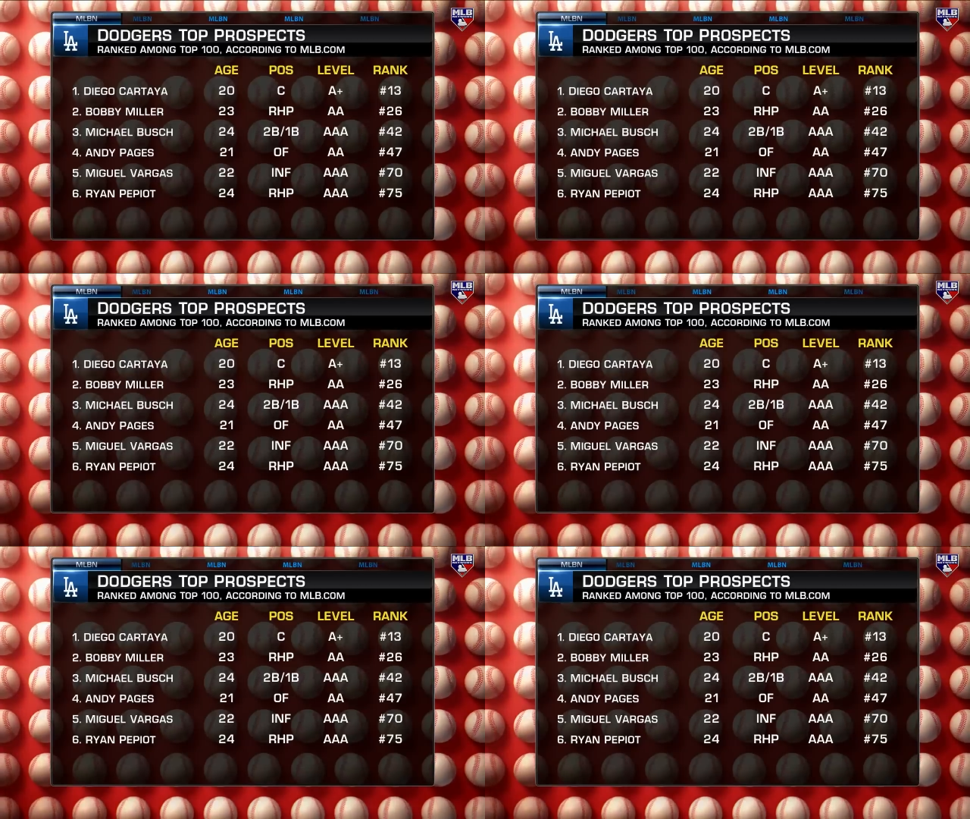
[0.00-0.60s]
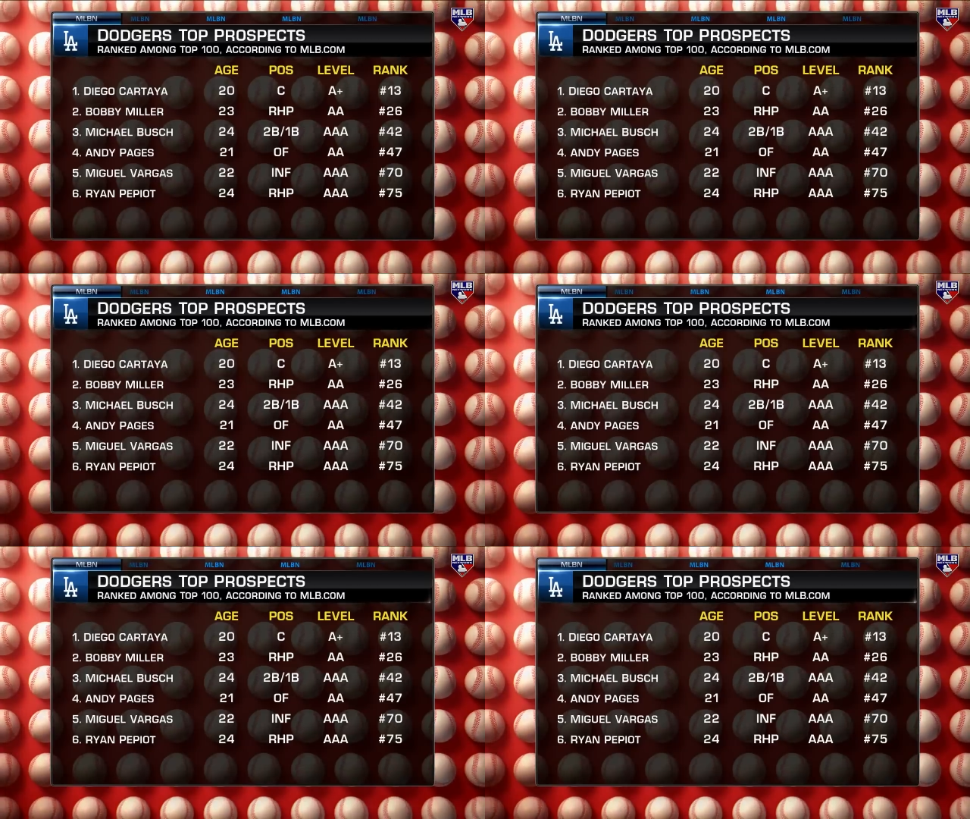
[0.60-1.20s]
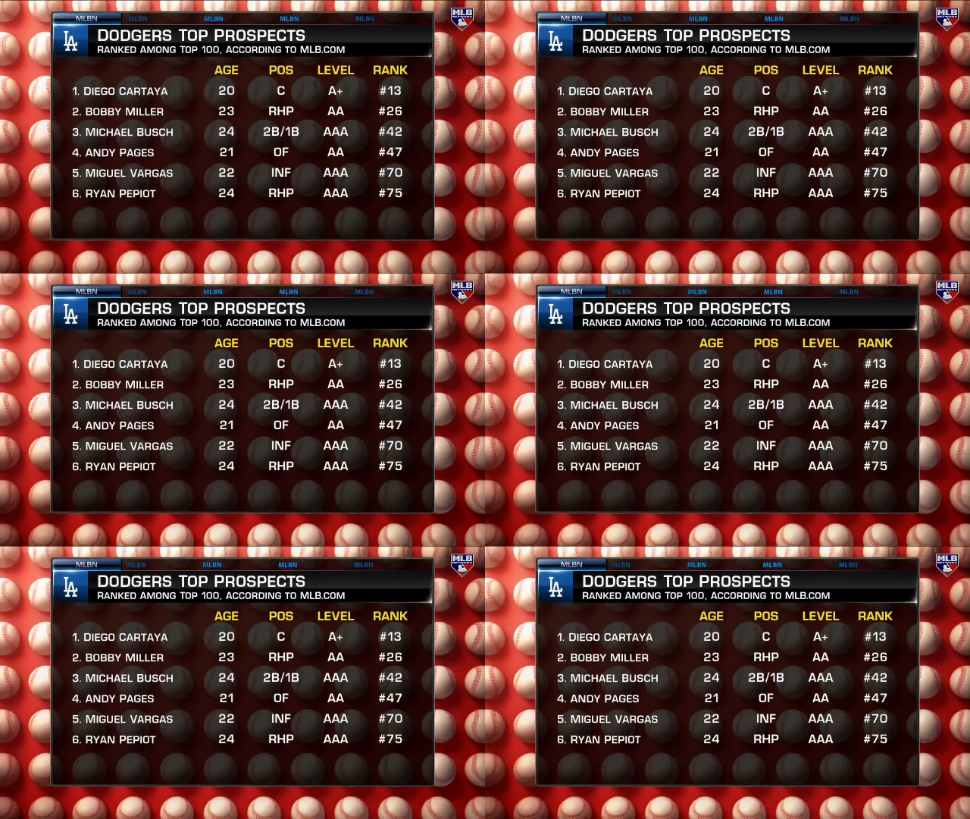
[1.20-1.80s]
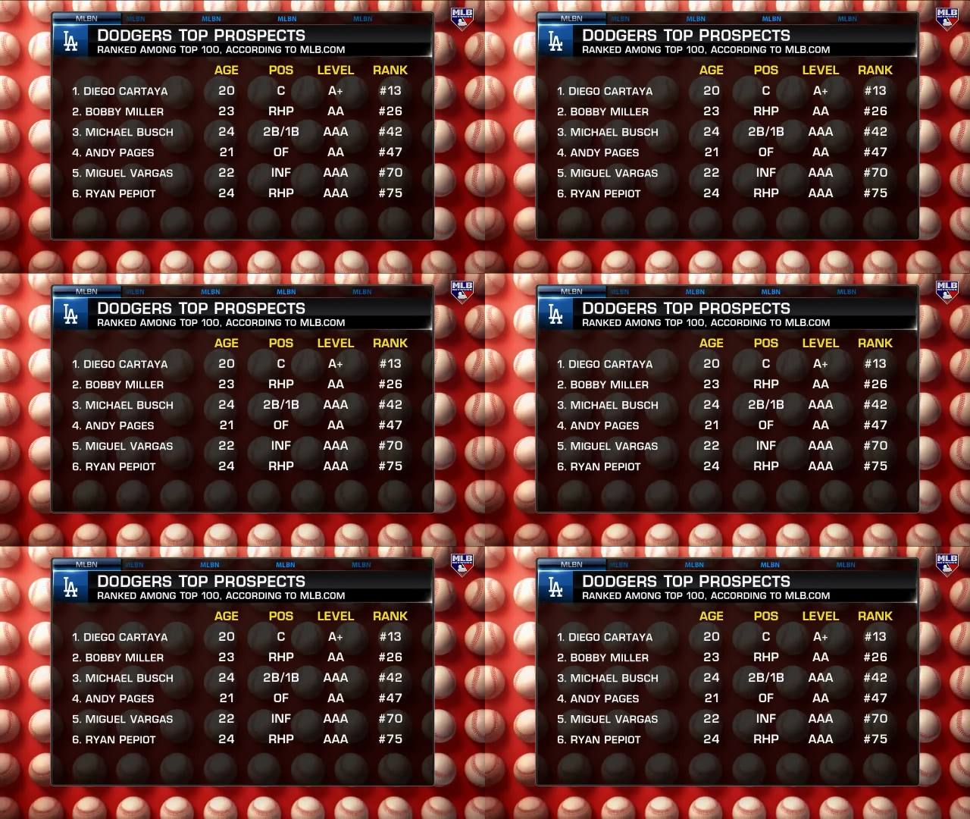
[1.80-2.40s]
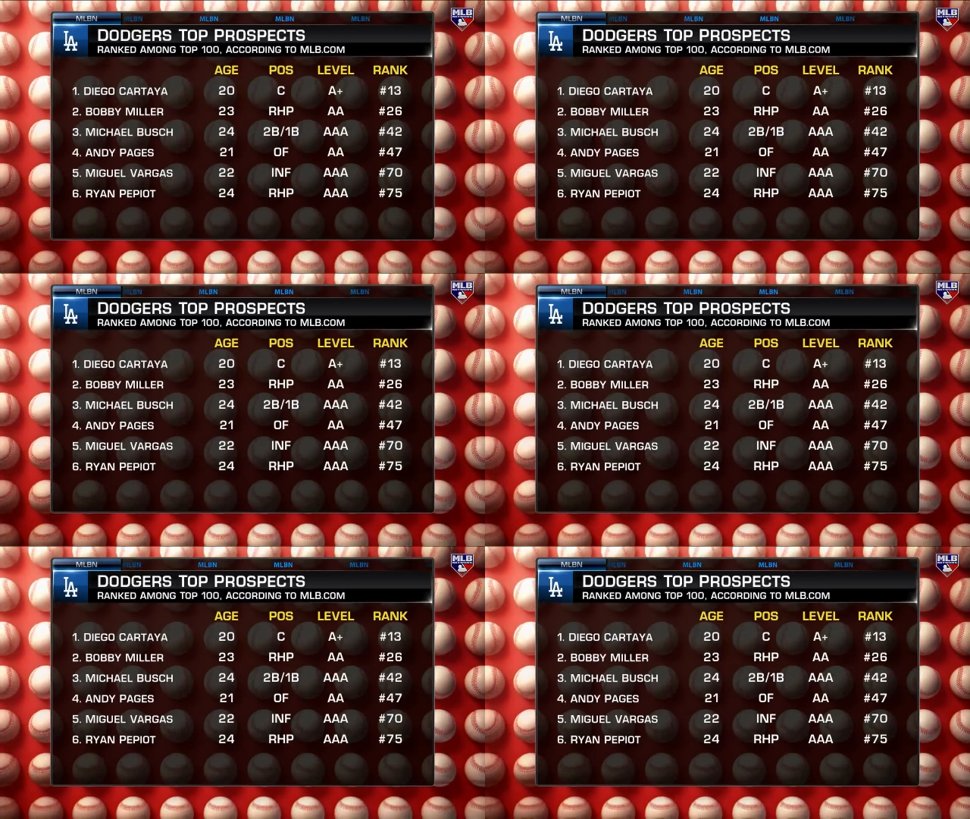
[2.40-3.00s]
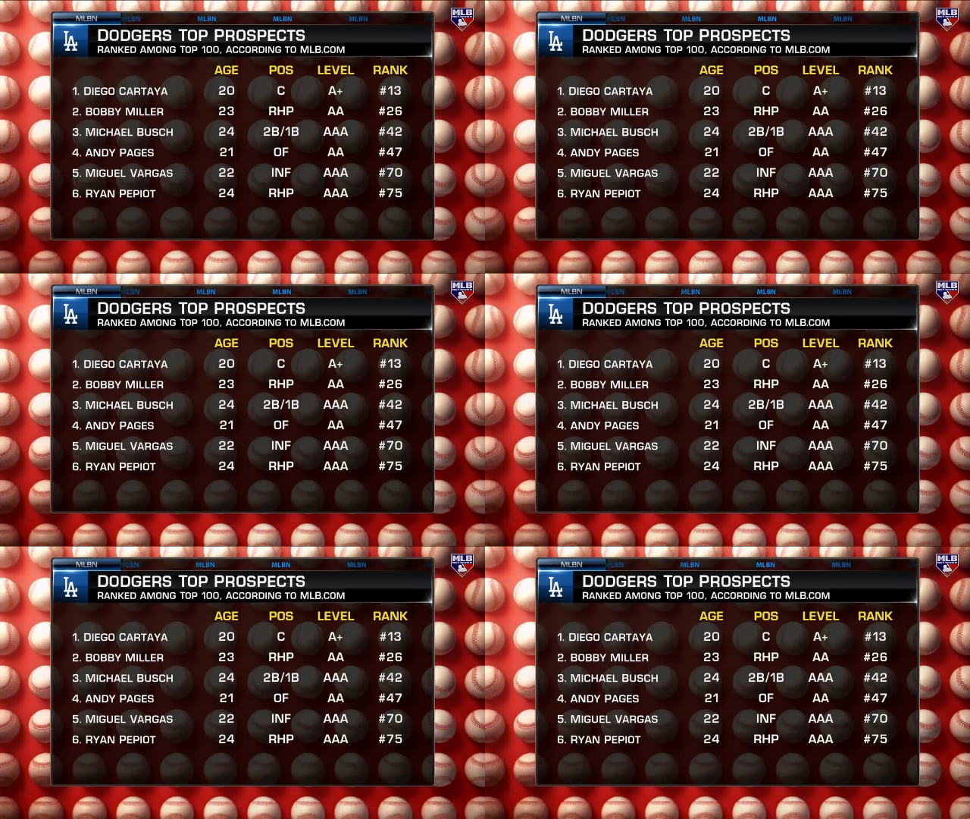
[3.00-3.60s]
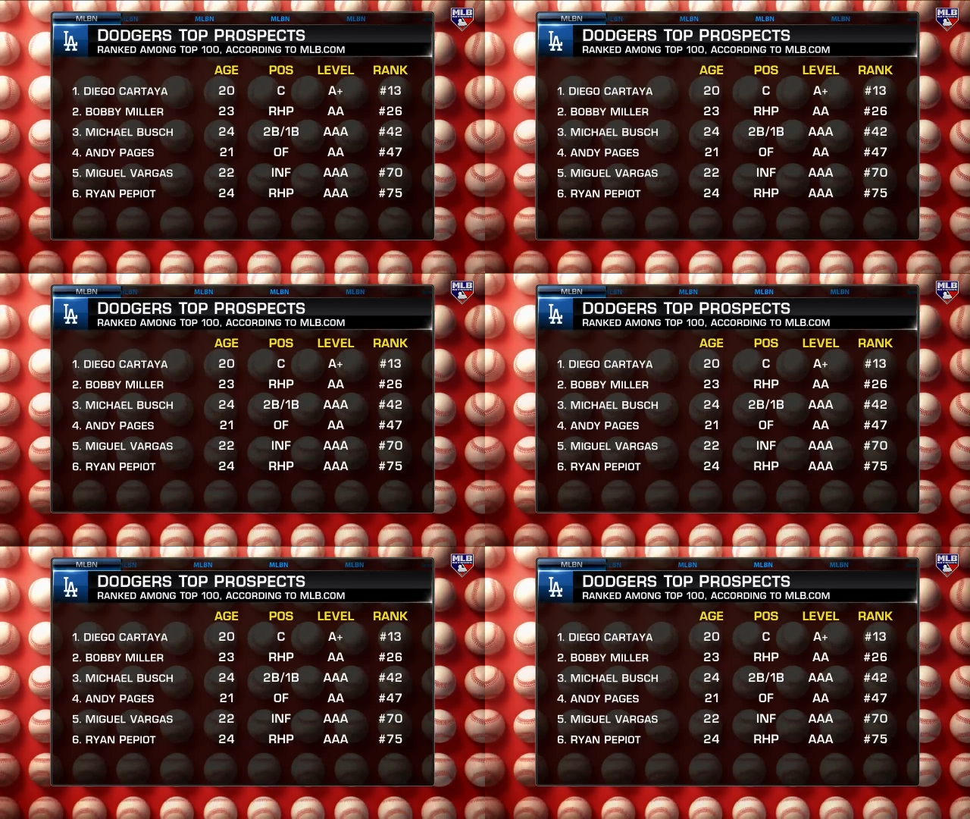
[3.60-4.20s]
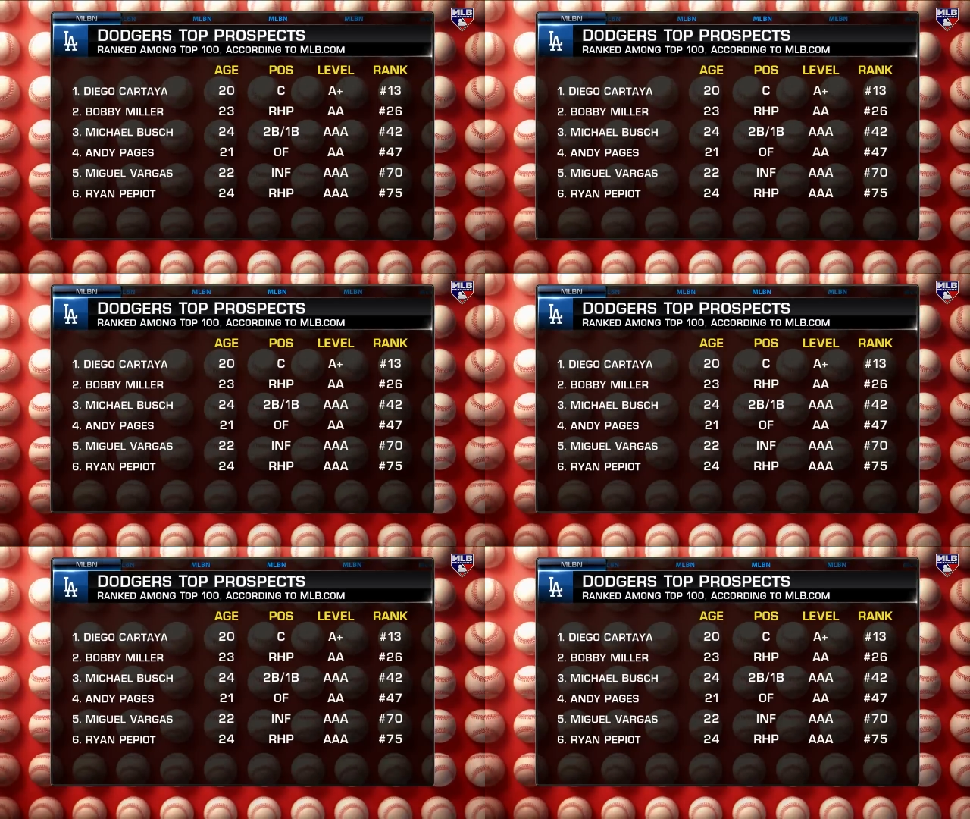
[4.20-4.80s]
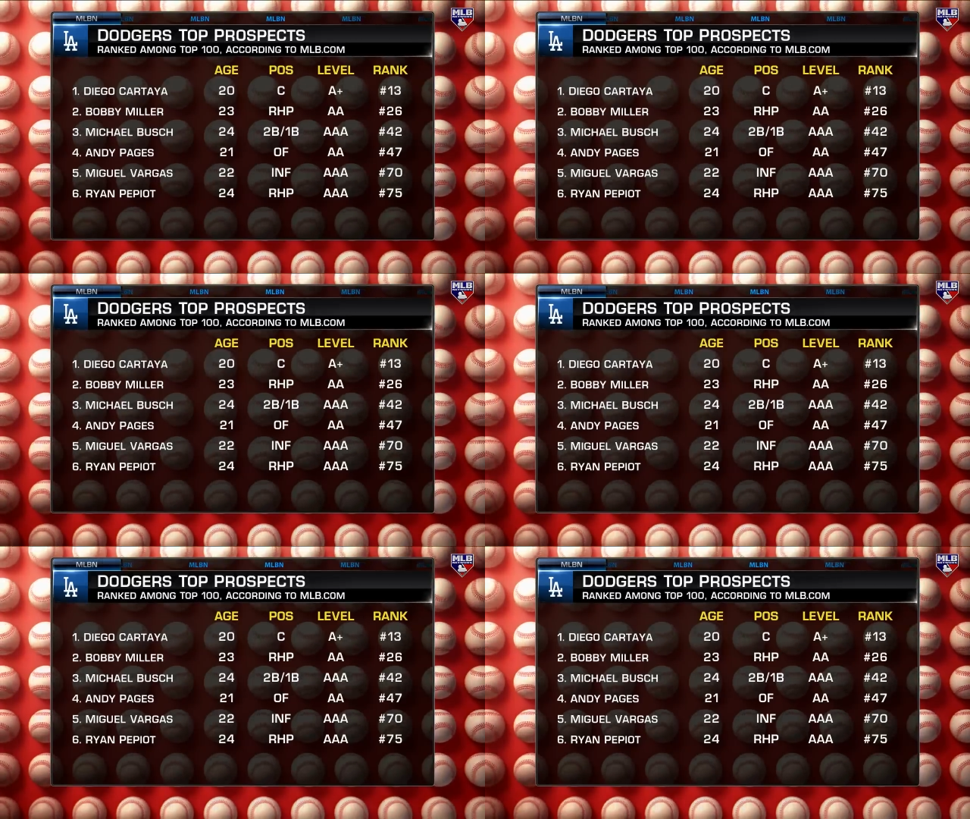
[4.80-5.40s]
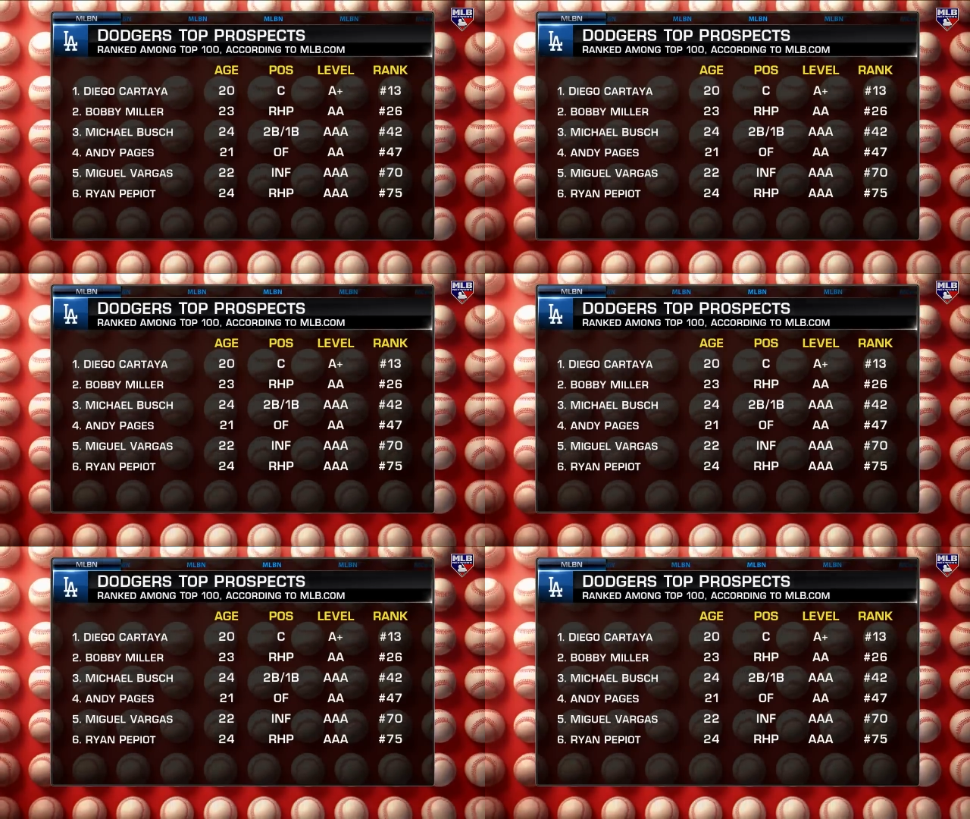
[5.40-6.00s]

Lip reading: (no speaker visible)